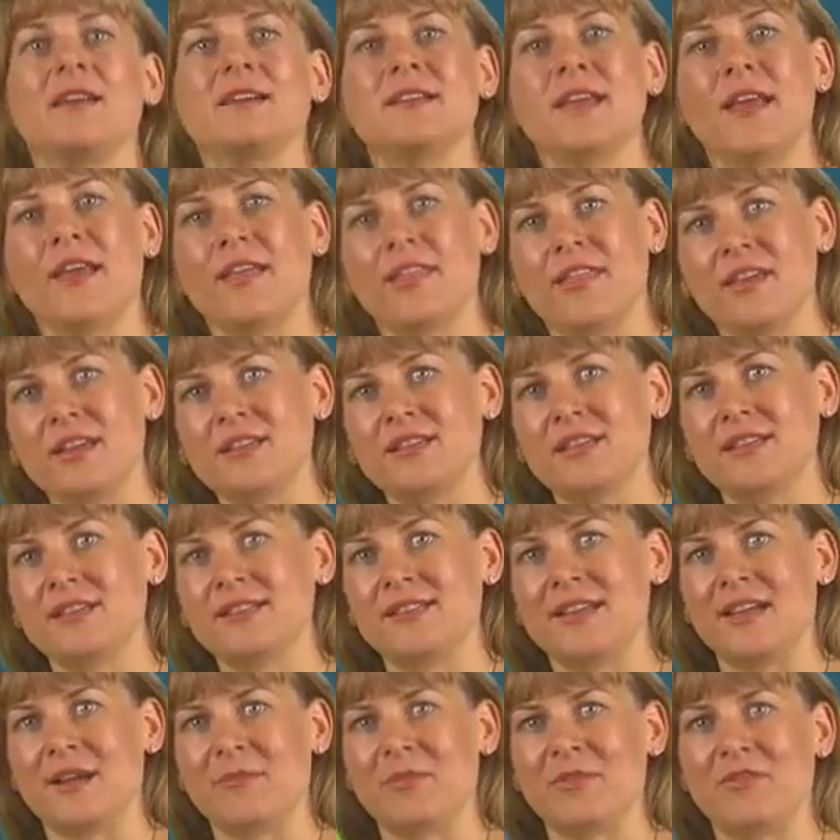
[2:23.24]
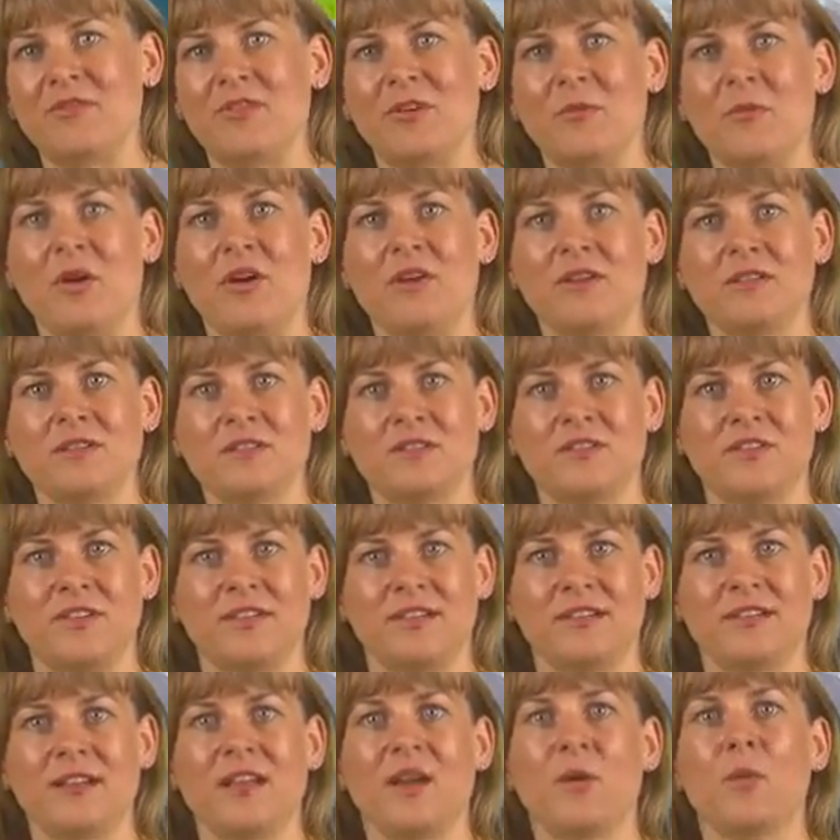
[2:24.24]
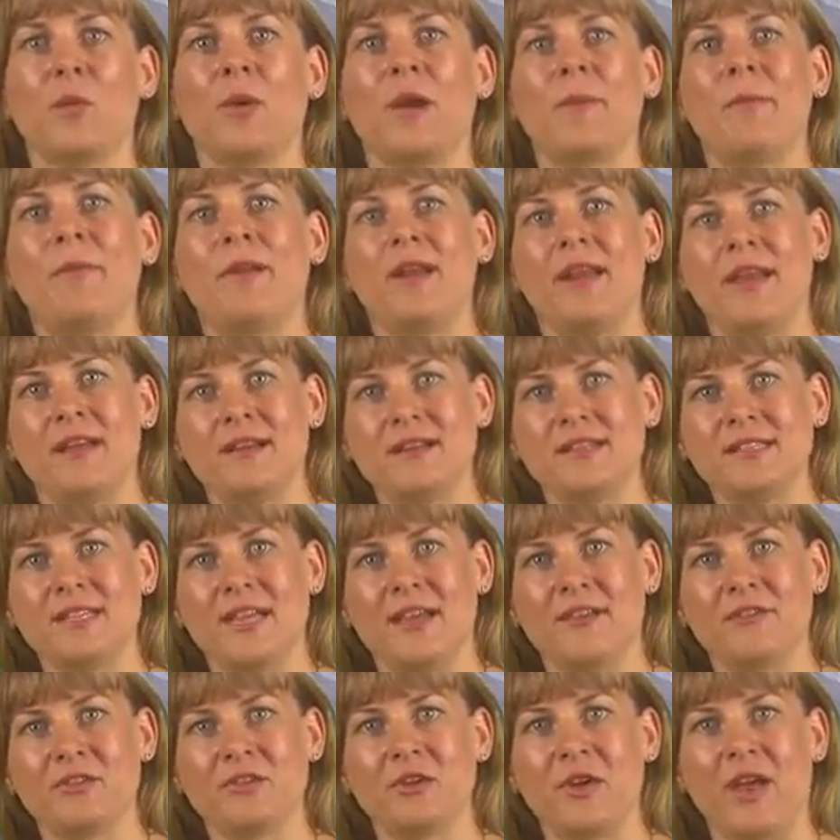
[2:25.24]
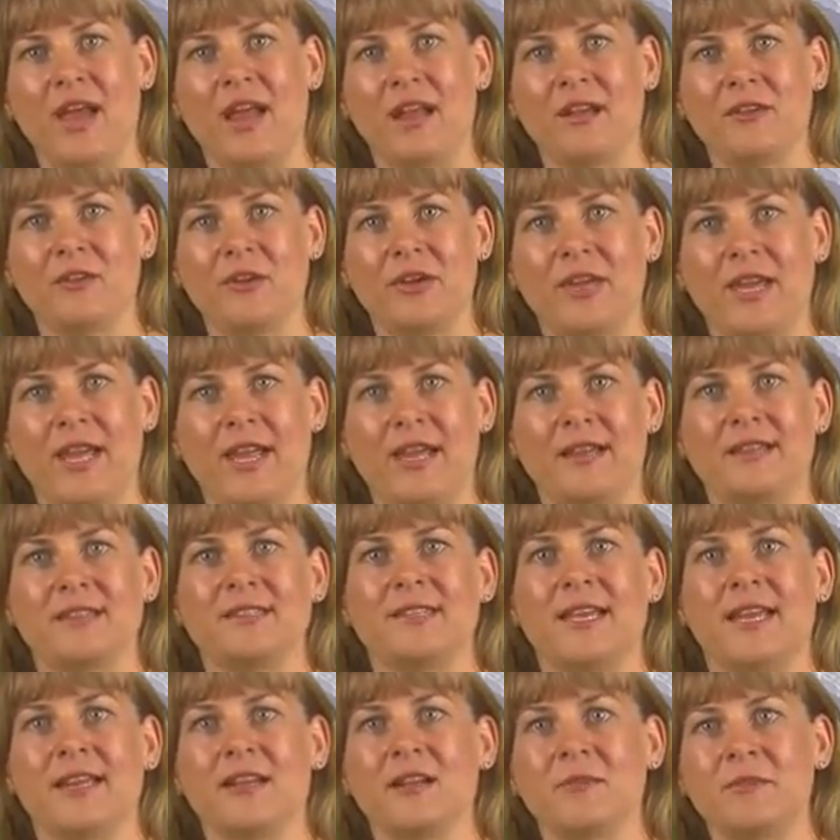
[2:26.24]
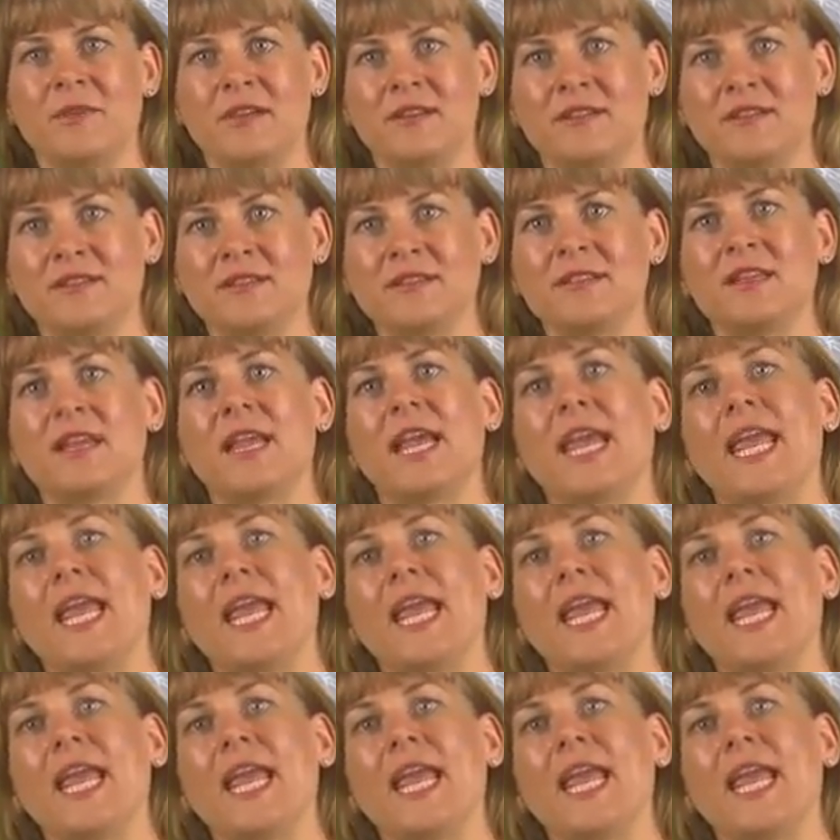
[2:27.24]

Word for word: Take this example from Austria, where planners have to allocate settlements,